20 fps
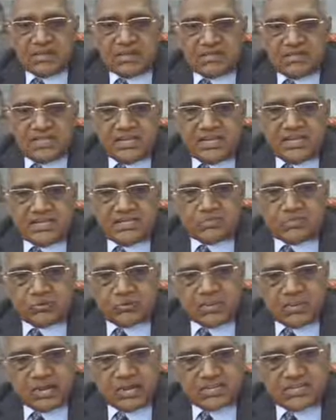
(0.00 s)
They
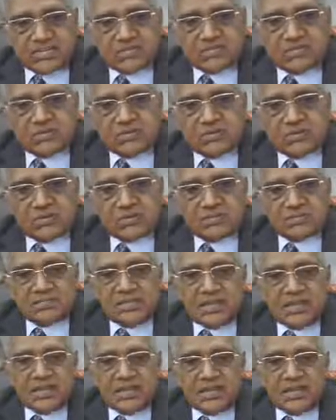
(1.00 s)
educate you,
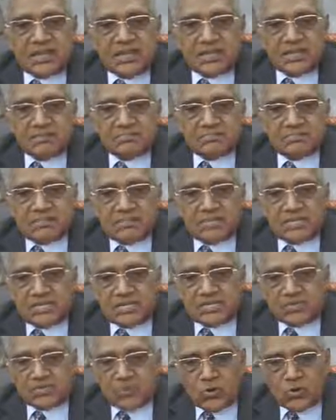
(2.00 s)
they
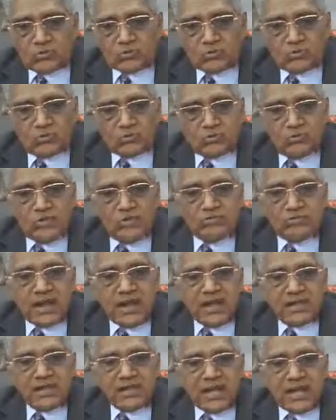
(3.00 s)
expose you to new
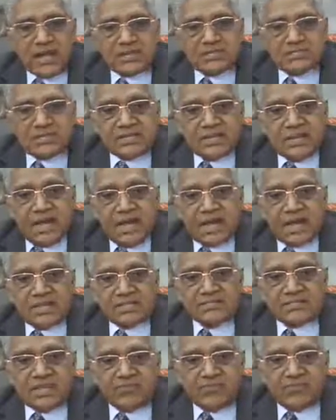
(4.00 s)
ideas,
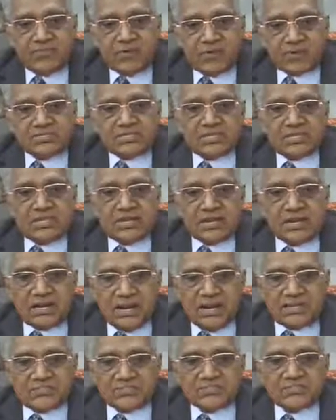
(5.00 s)
and they forge
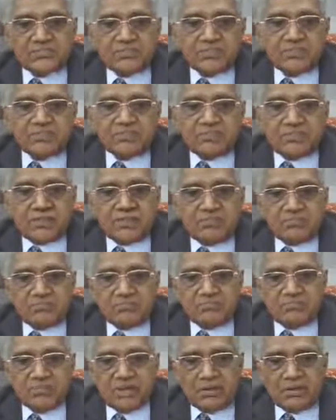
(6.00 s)
relationship
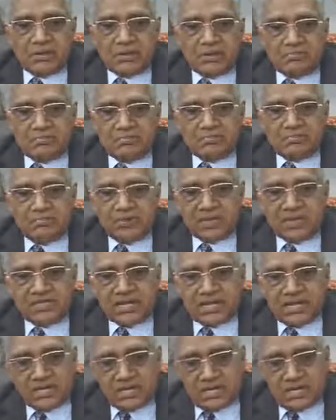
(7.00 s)
with